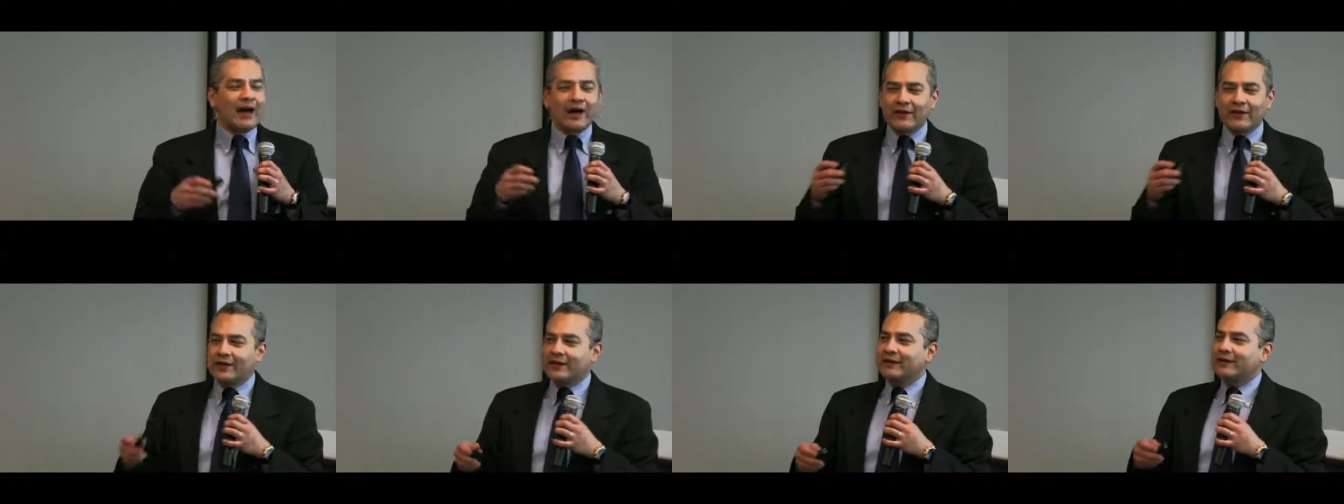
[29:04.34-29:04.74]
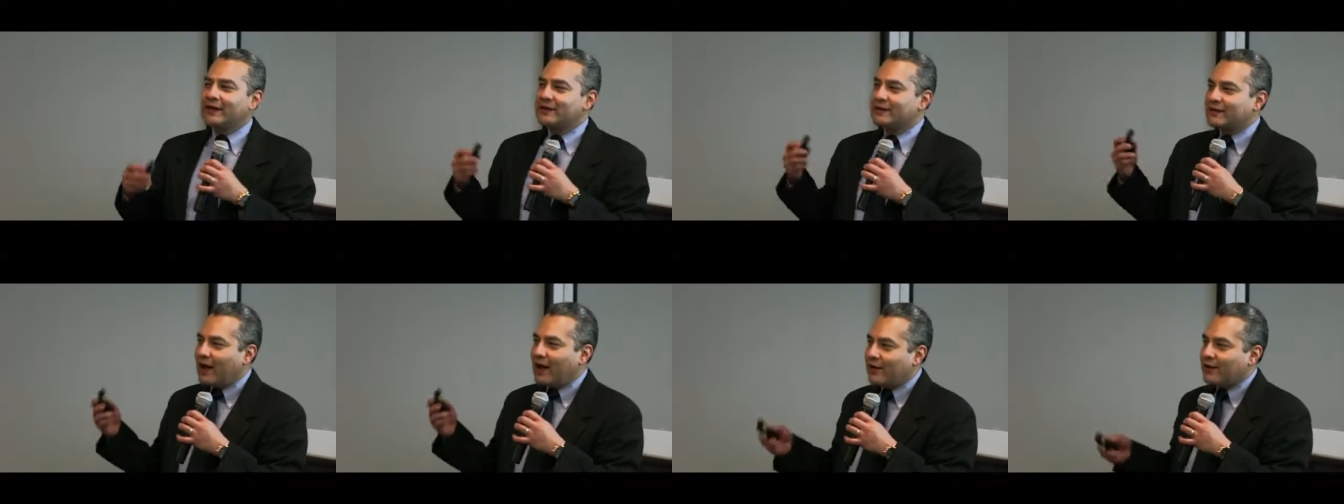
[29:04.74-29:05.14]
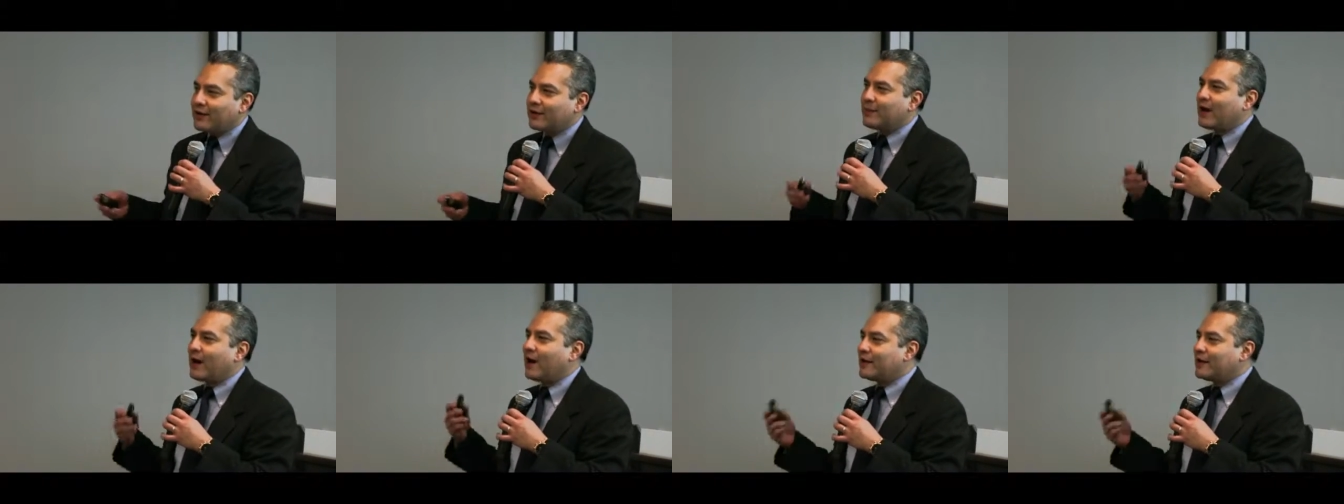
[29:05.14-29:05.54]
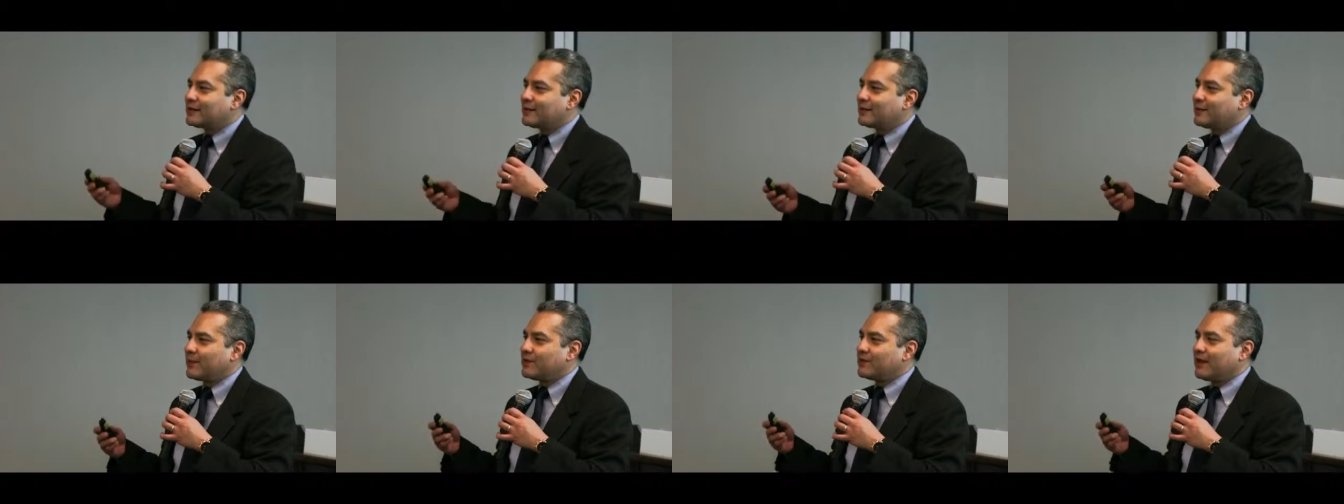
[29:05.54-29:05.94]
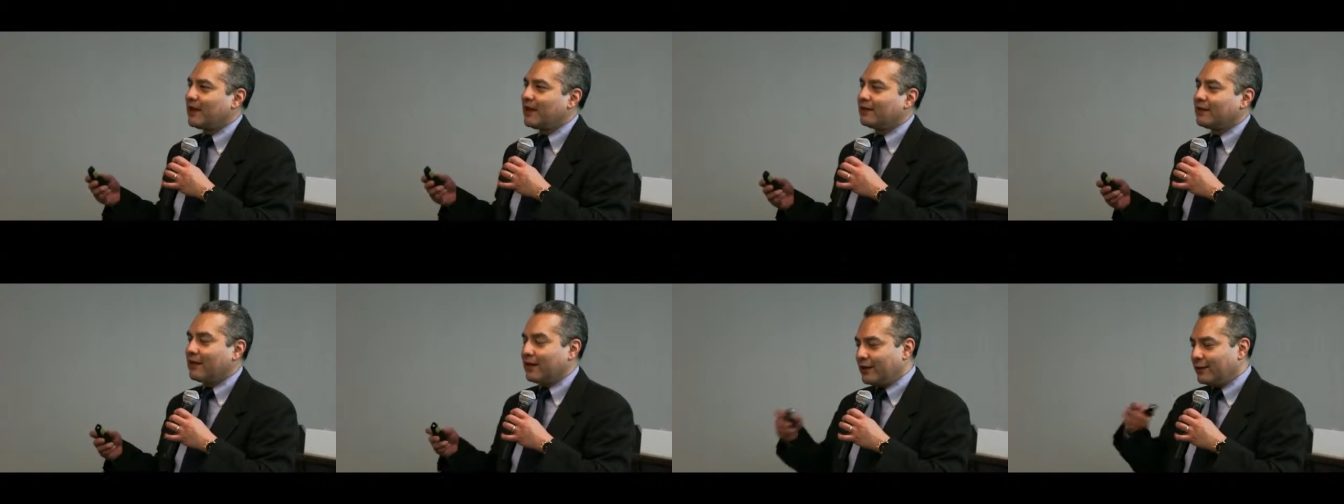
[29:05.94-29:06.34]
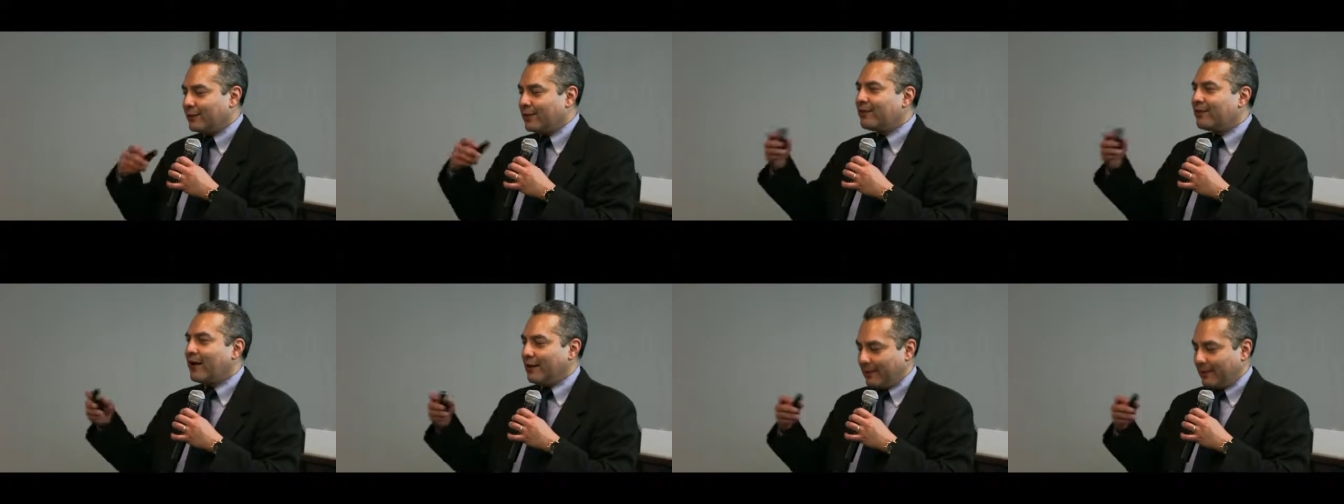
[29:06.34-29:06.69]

There's other customers out there,